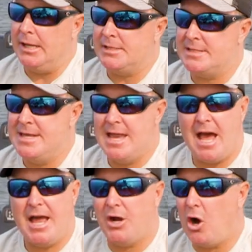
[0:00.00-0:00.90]
it's
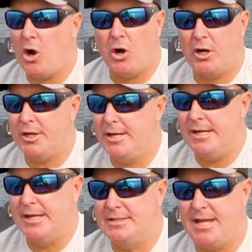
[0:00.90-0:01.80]
not a hard
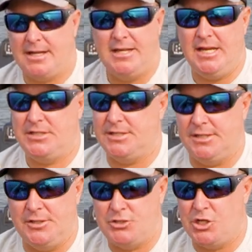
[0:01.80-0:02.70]
technique
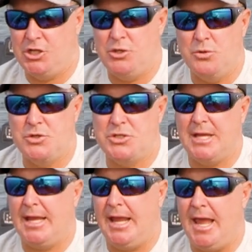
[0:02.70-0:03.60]
to, to use,
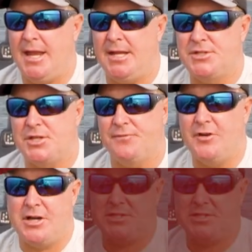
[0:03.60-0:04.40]
and it's a very